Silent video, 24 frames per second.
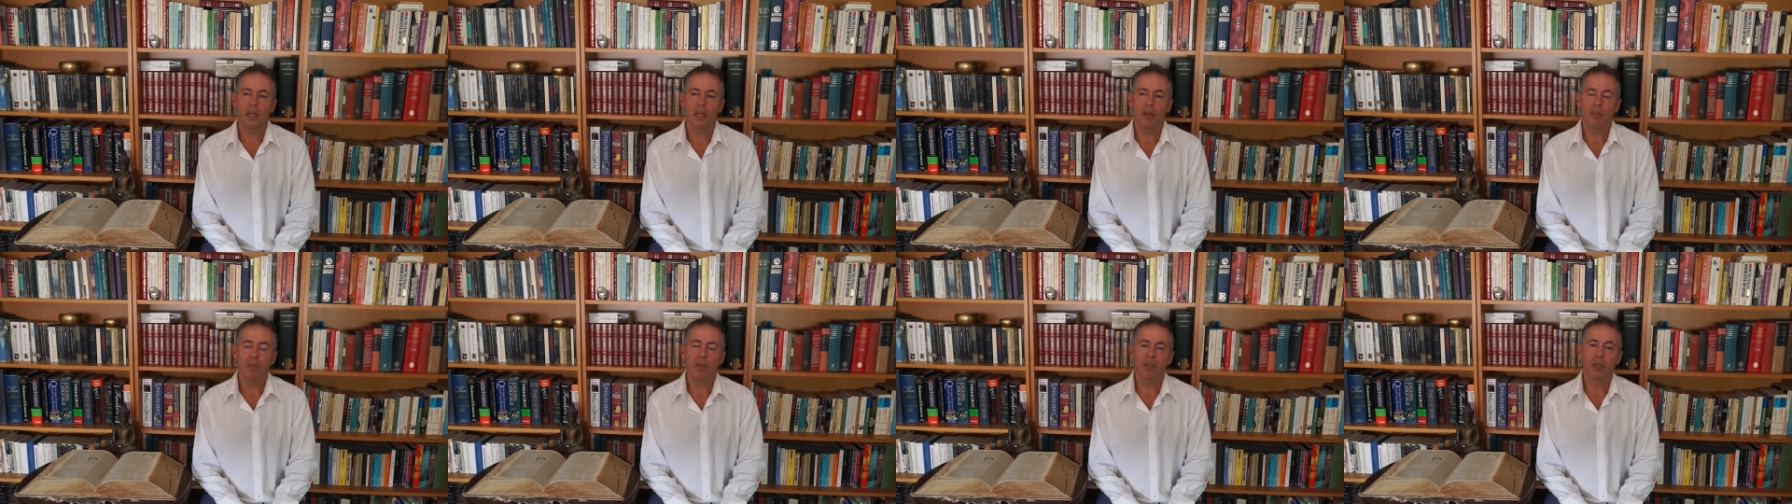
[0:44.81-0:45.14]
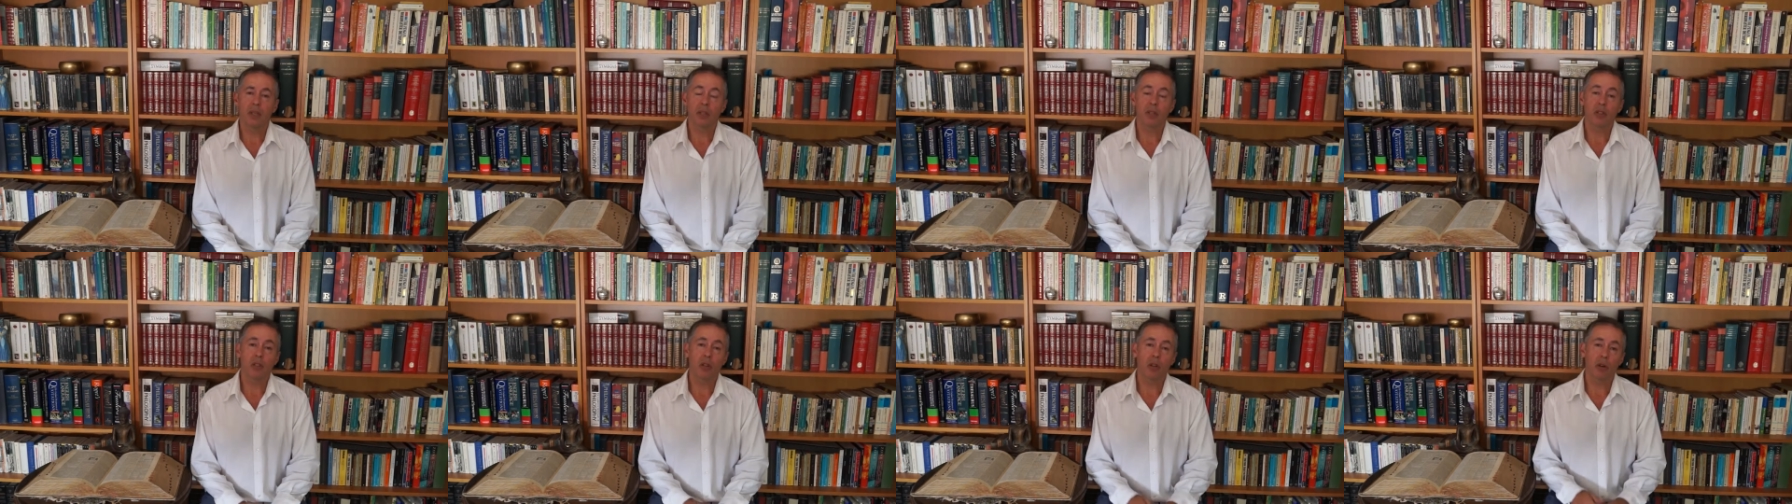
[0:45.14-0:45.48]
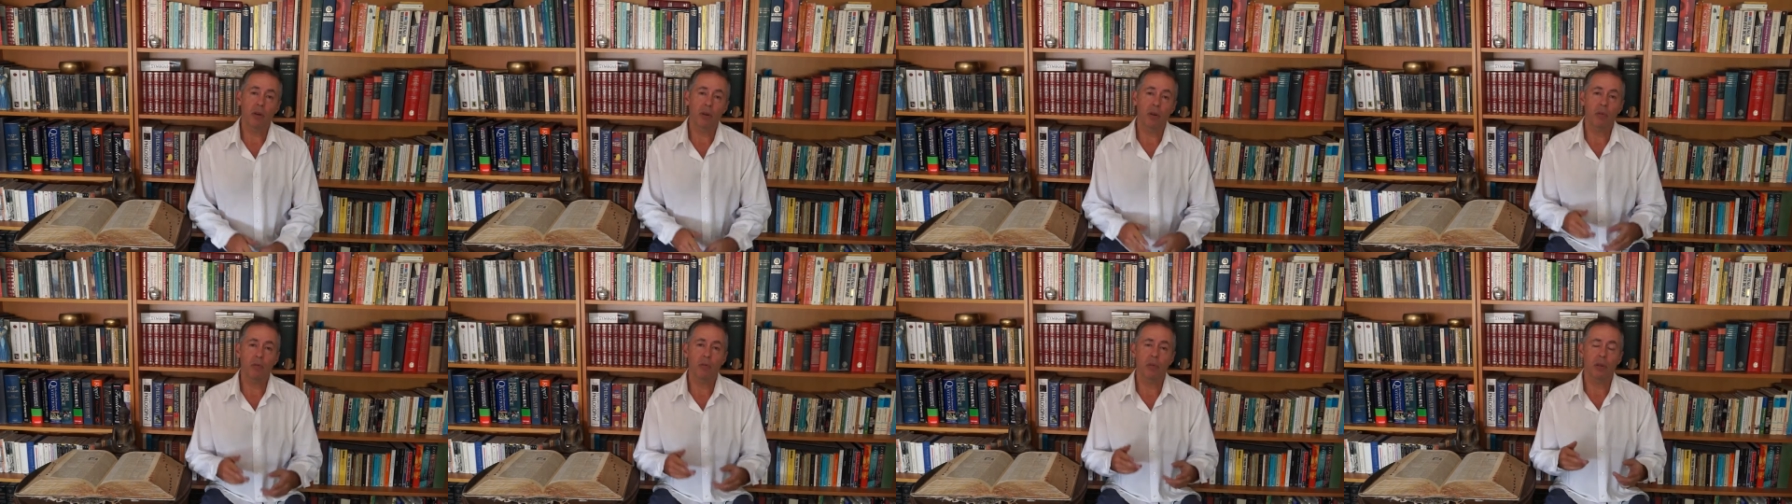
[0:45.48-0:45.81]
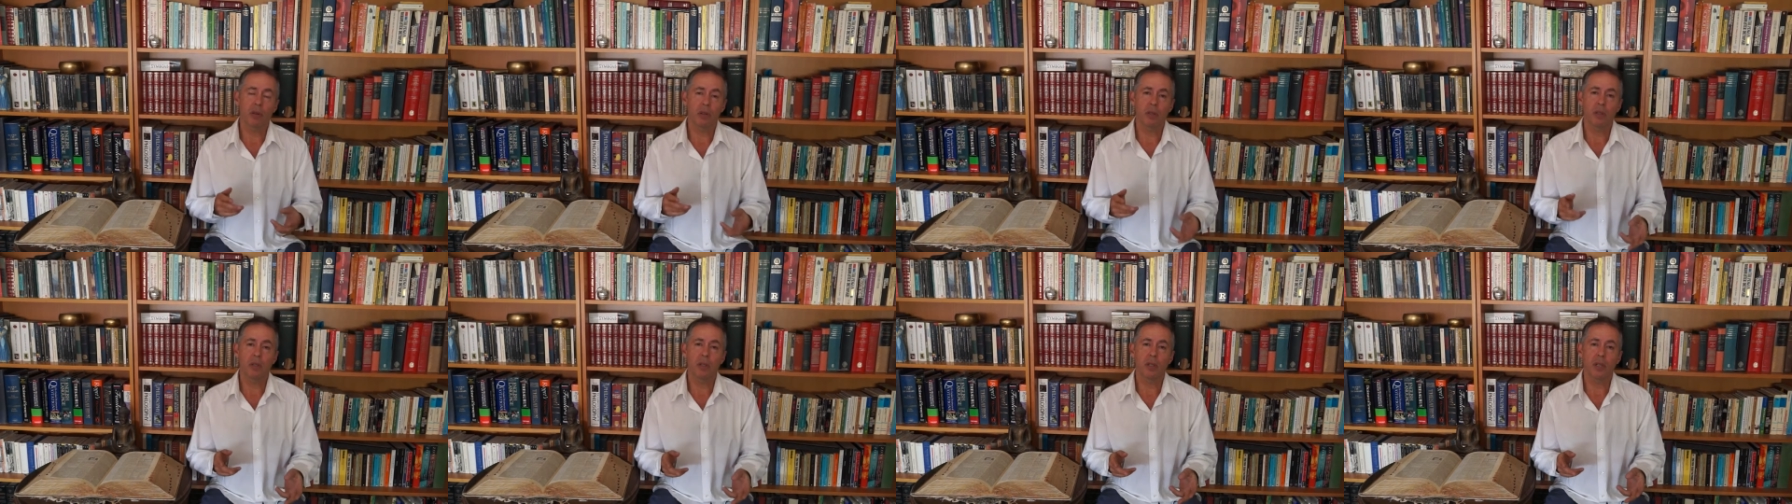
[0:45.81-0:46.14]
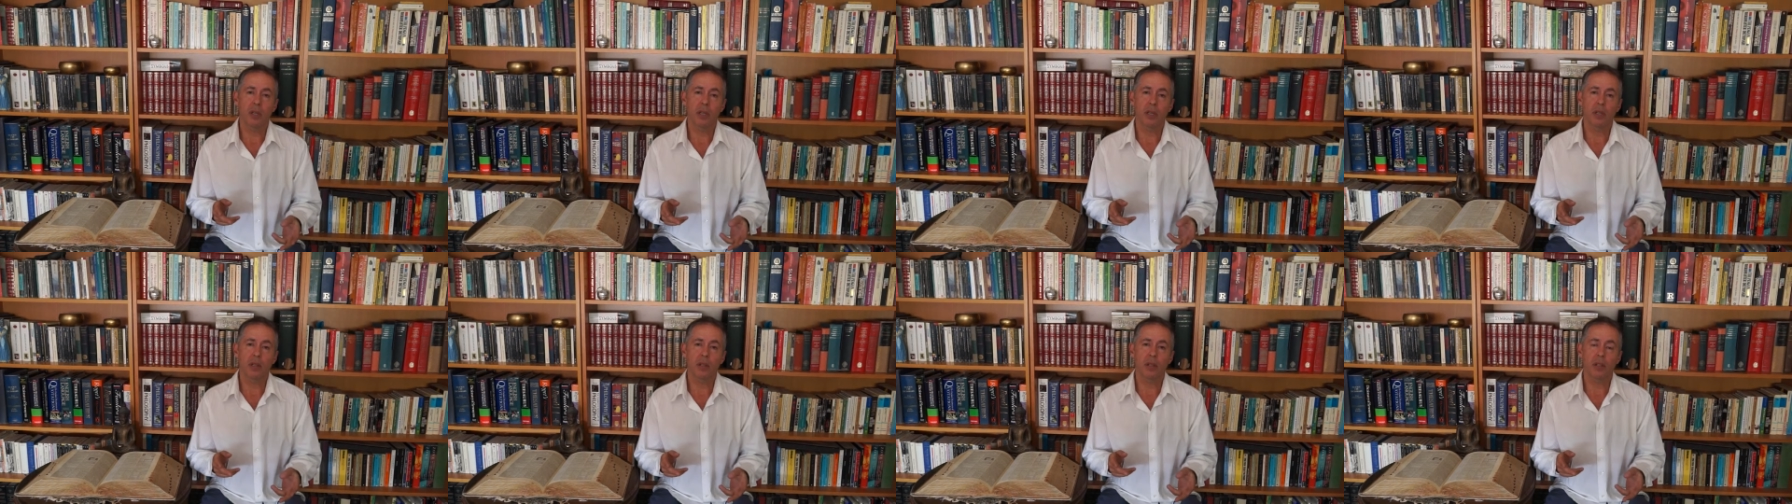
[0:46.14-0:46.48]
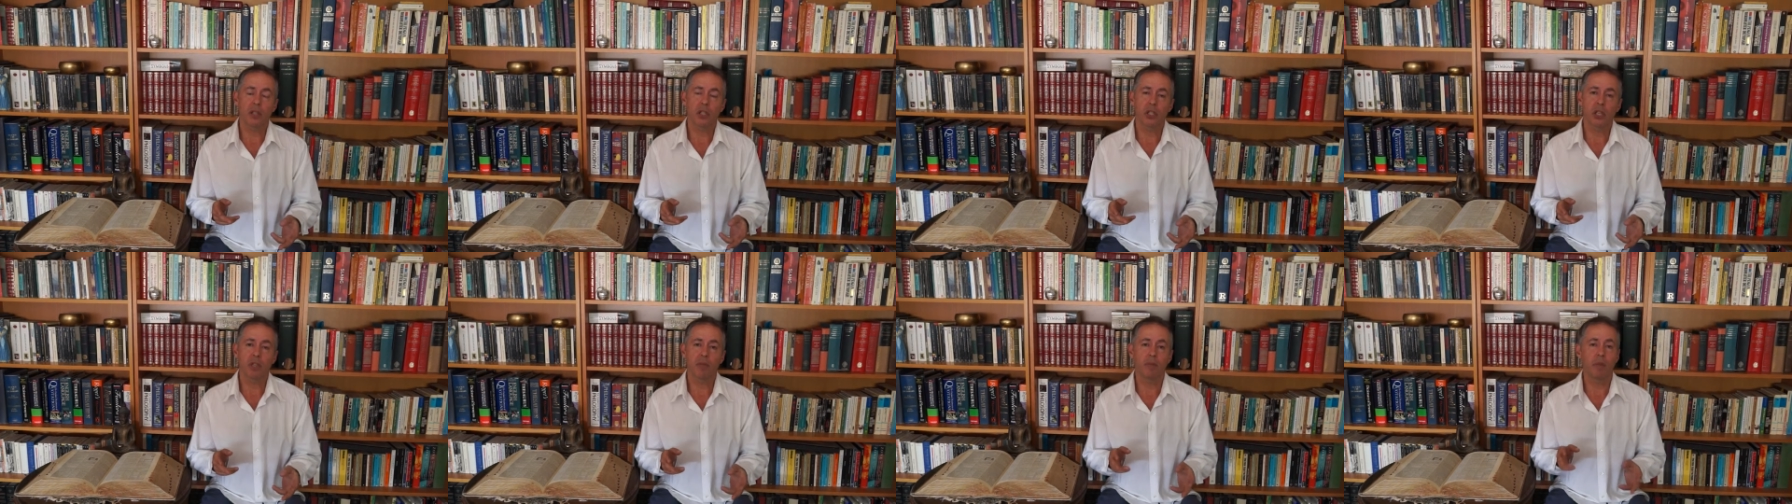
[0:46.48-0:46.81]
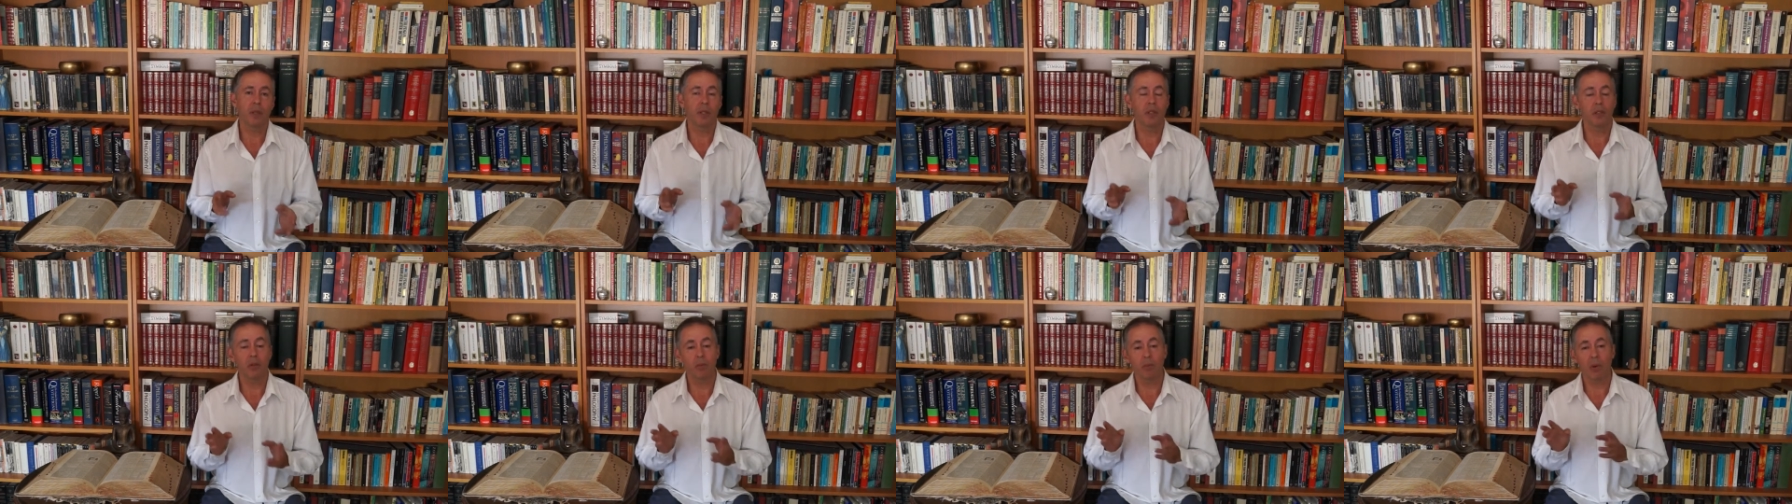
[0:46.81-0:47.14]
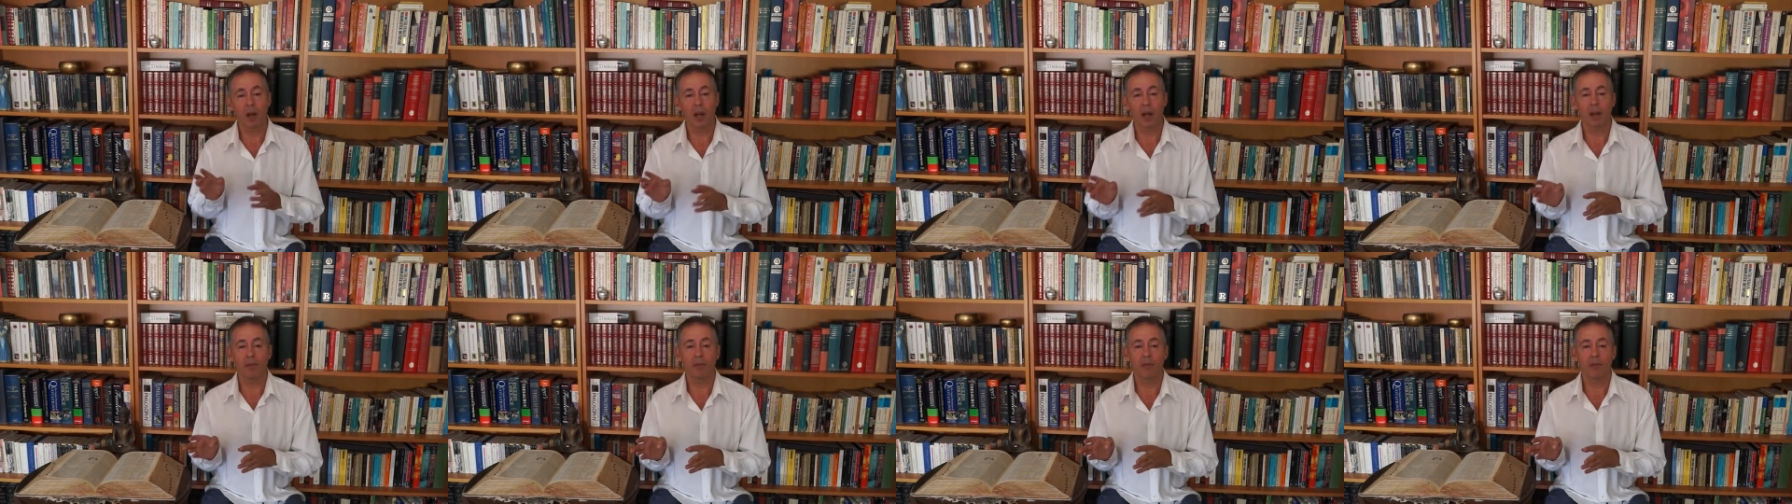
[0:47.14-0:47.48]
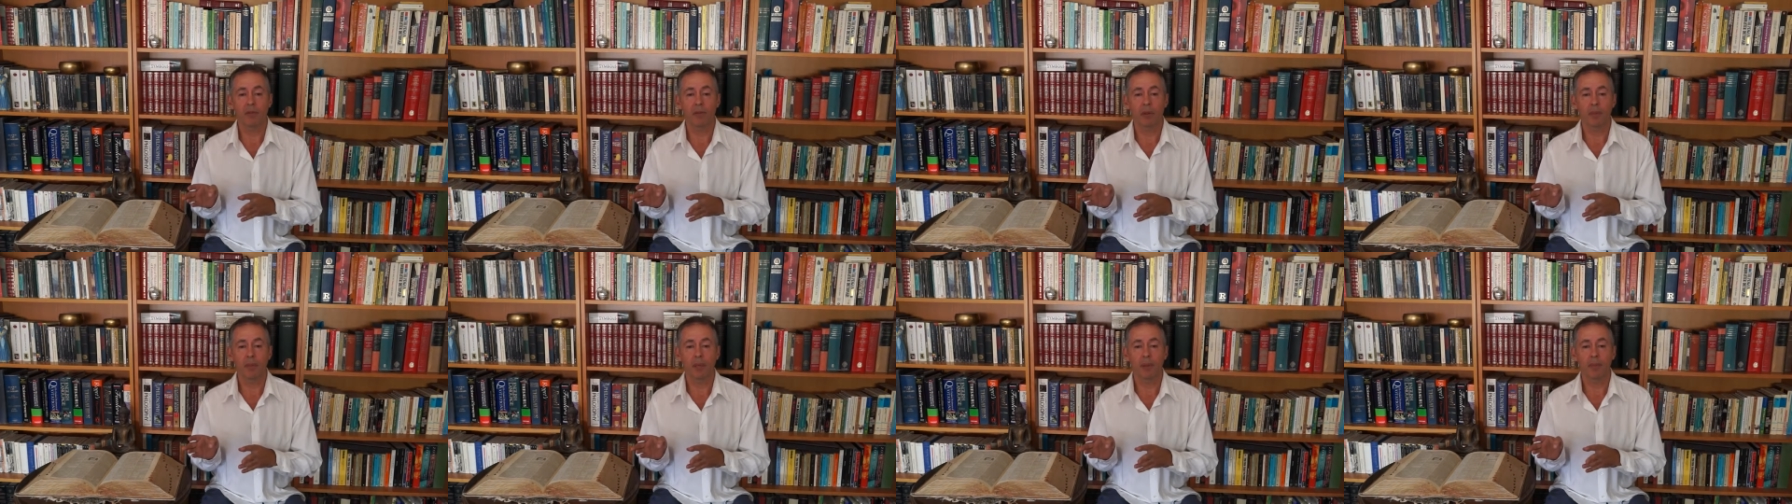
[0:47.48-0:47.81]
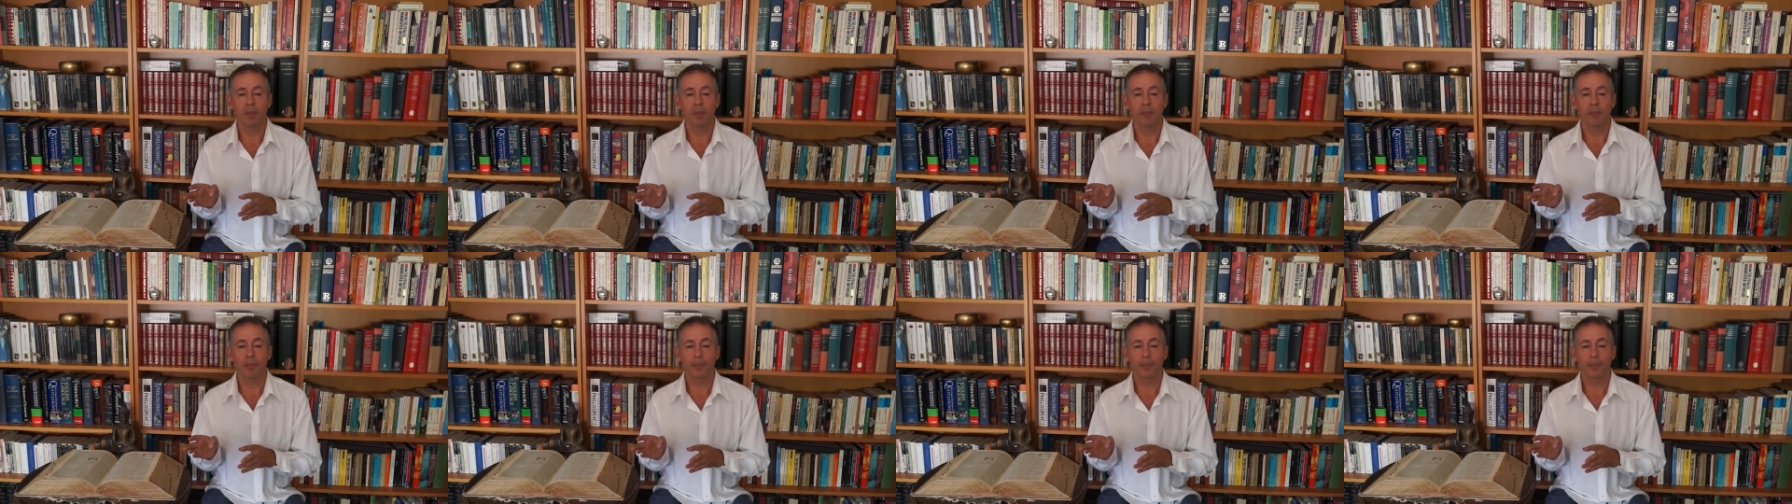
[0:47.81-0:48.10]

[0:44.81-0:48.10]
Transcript: because current words in English have been derived from them.